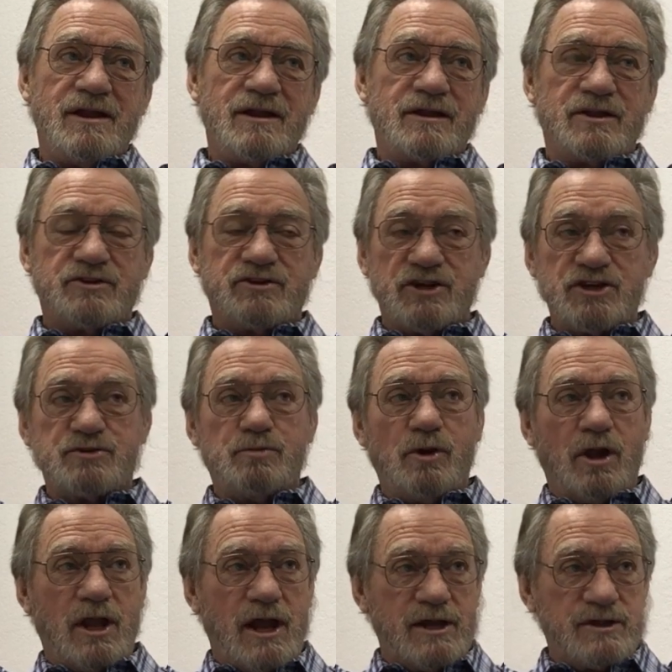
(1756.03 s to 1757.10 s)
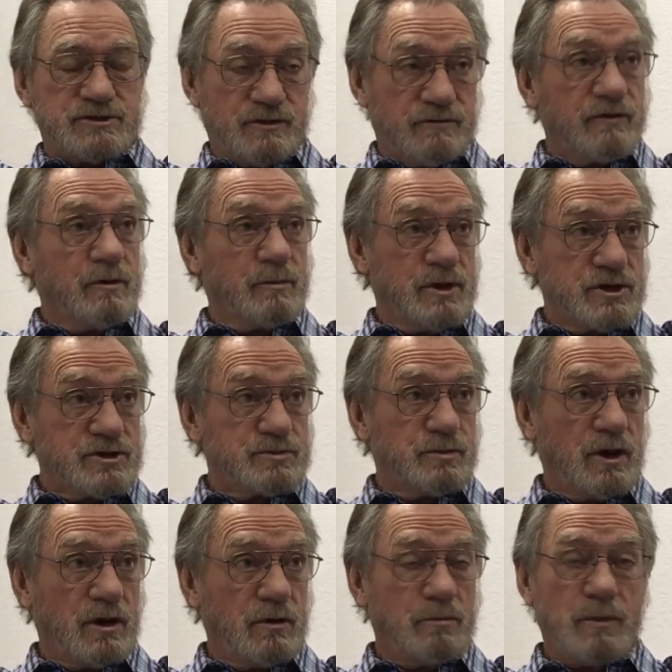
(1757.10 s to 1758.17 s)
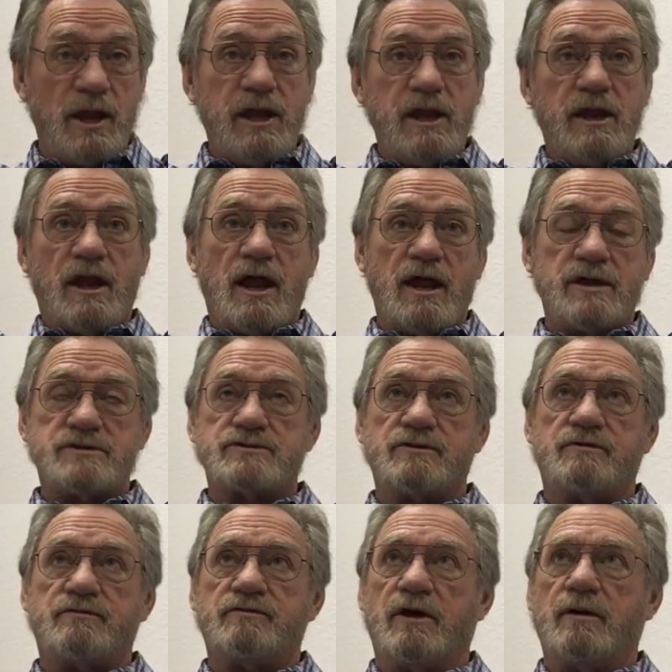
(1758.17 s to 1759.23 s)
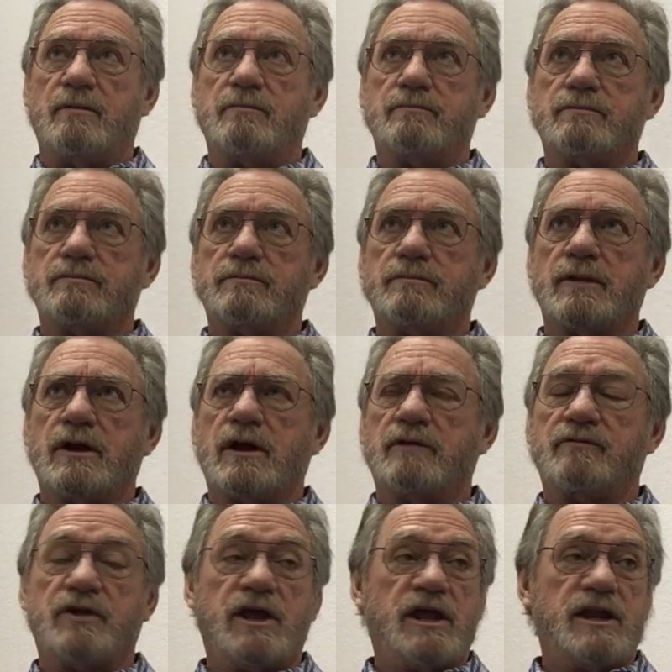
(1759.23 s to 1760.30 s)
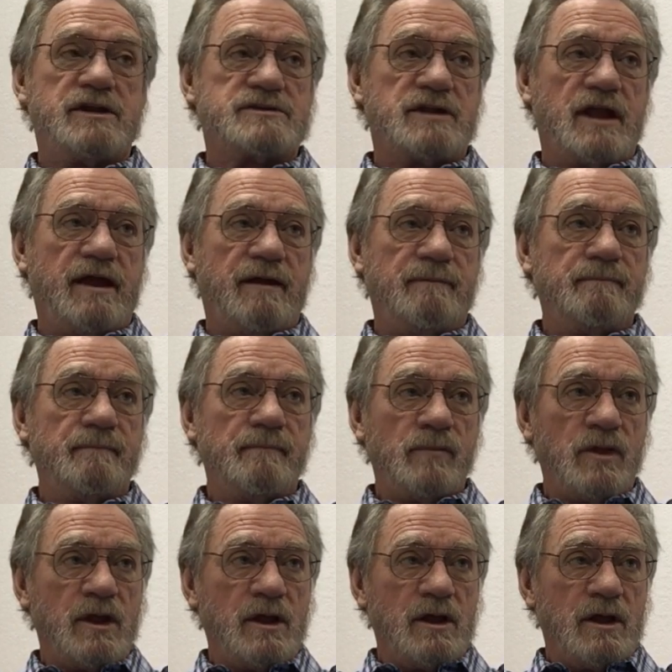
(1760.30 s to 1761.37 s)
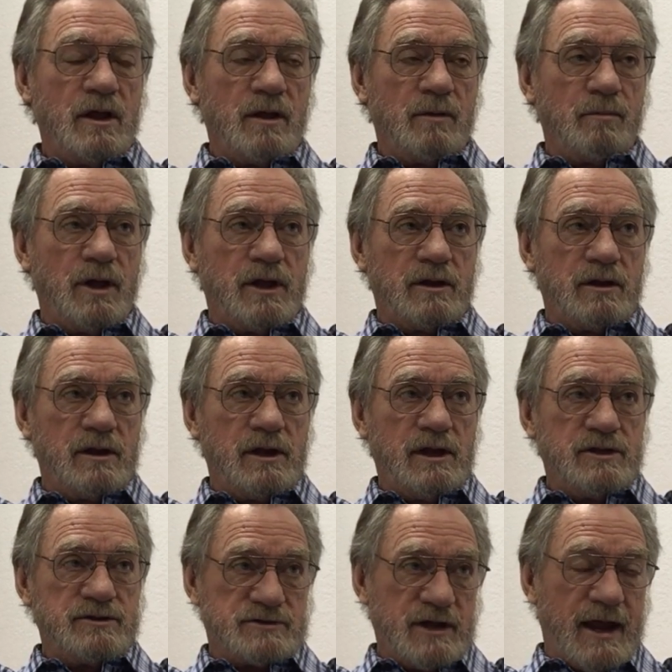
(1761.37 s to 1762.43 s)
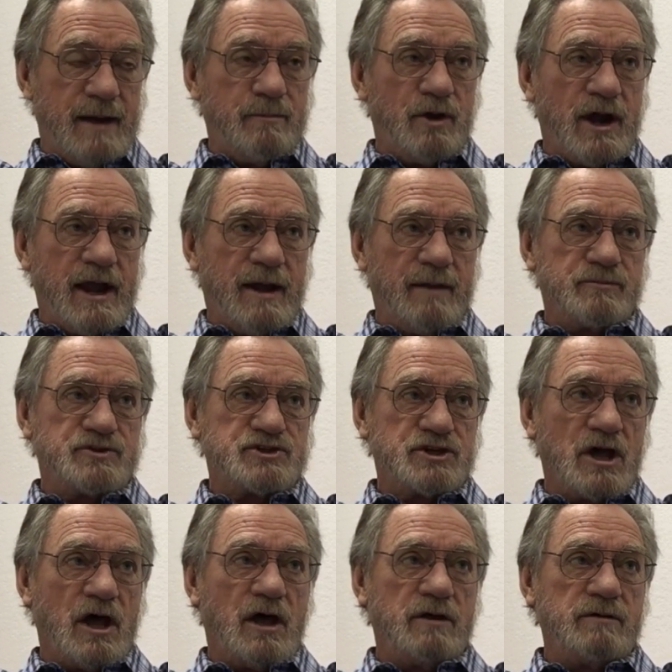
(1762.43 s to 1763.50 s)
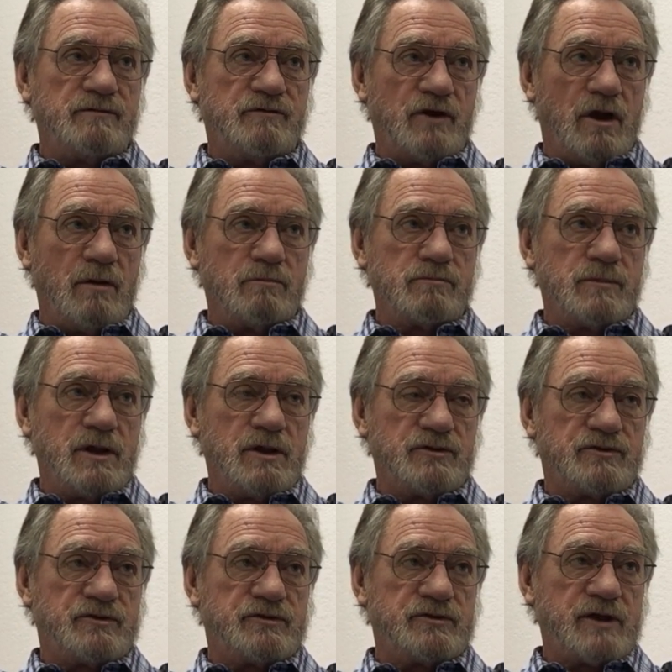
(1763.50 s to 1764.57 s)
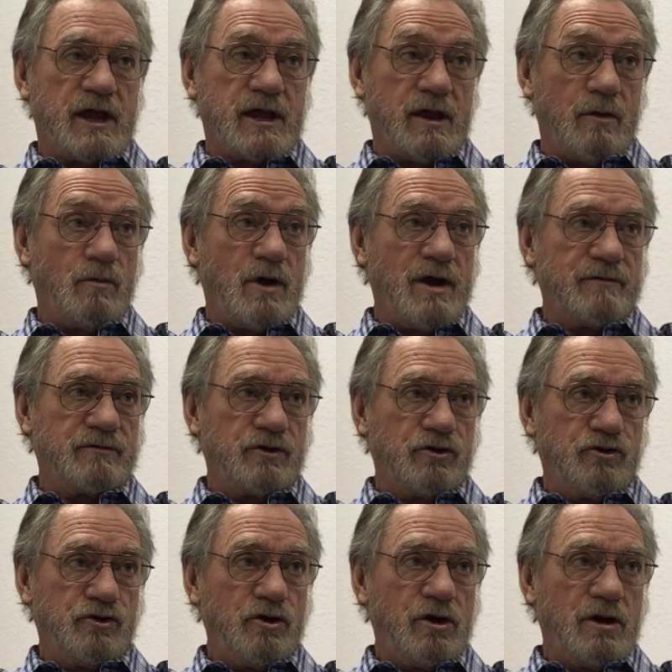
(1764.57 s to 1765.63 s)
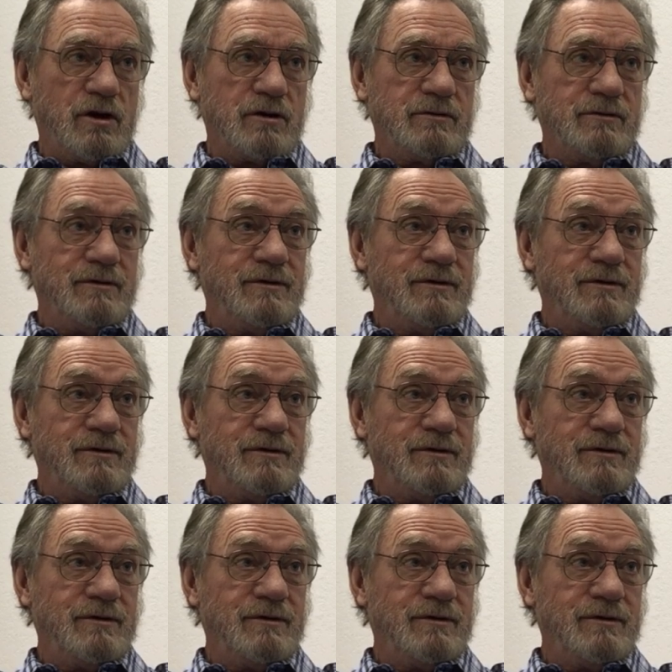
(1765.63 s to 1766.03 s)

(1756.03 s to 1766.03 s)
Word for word: Because Ishmaelites are from Ishmael, Midianites are from, uh, I forget his name, but his Abraham's son from his second wife, Keturah,